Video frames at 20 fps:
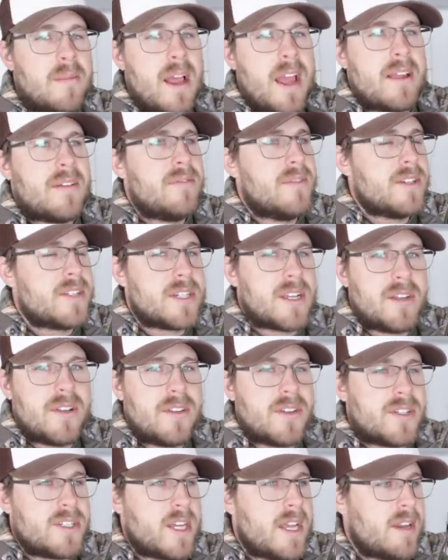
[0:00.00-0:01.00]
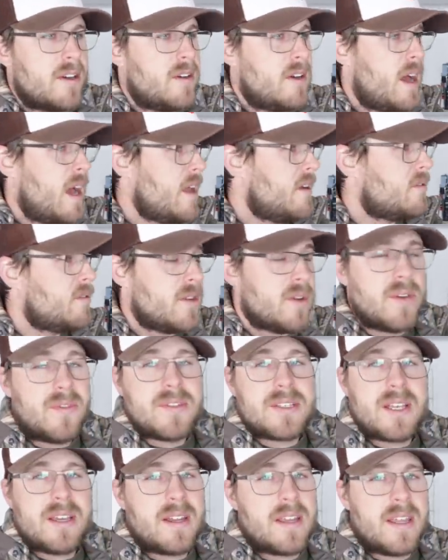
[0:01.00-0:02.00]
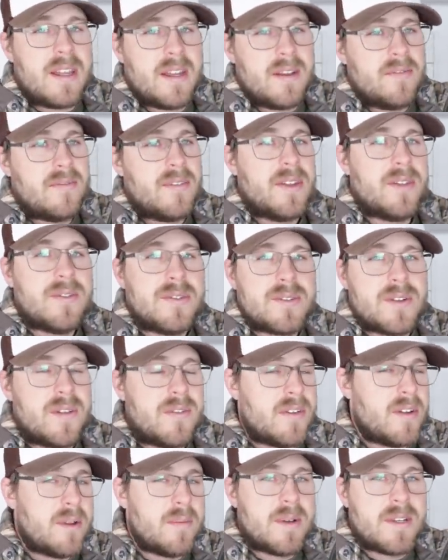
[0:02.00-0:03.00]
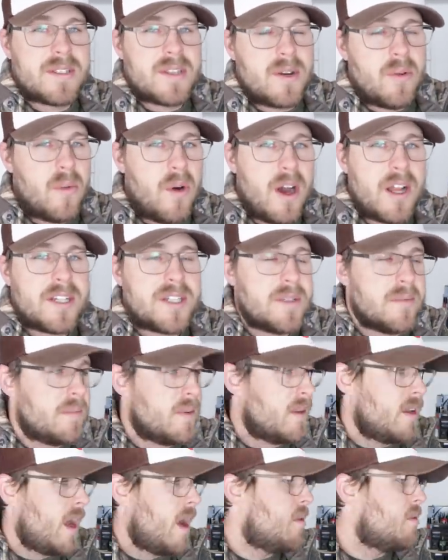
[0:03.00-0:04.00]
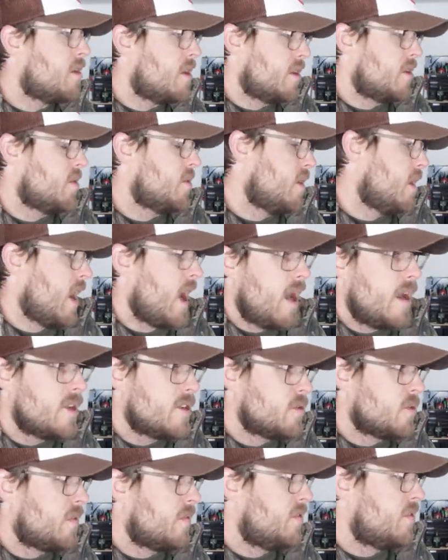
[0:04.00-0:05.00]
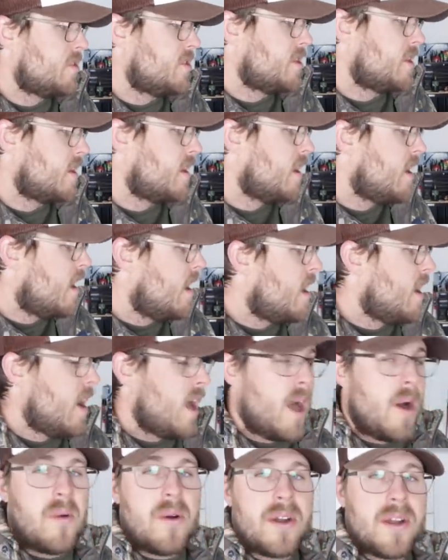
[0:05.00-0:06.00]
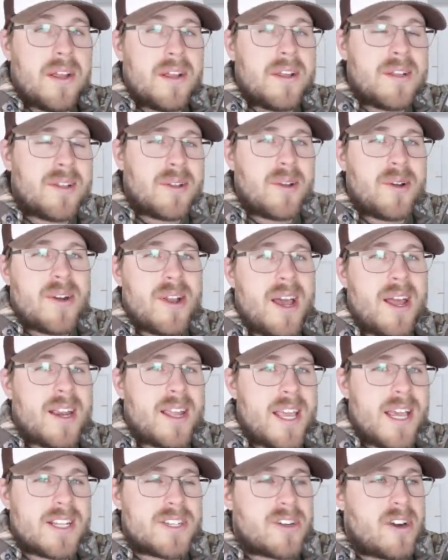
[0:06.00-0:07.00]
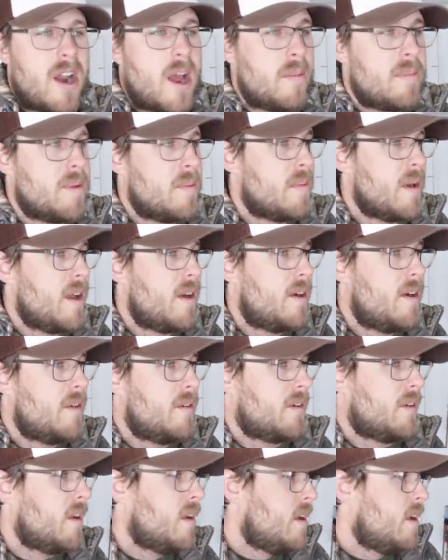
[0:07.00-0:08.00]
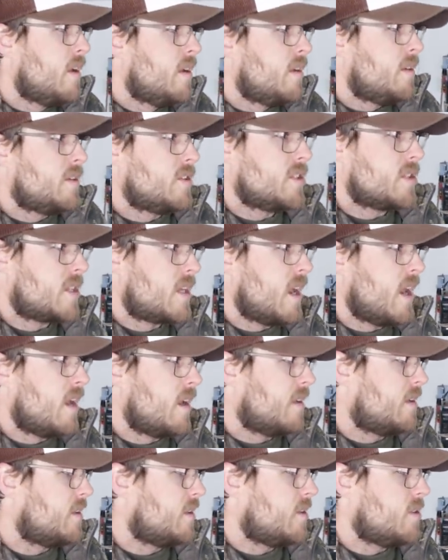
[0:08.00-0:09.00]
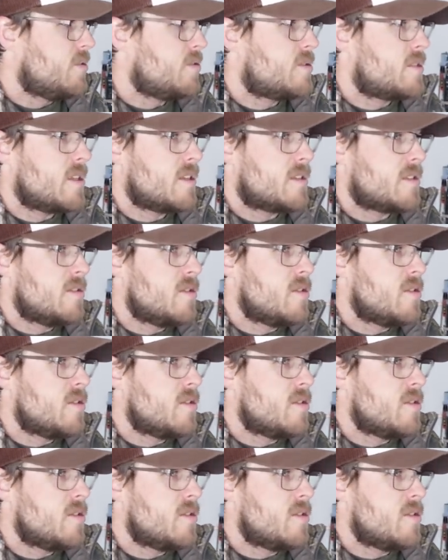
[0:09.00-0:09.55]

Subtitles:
back fishing on the channel. I don't know if it's going to get any views or if anybody's going to watch it, but I want to do it. I enjoy fishing. I want to learn how to catch crappie better and just kind of use this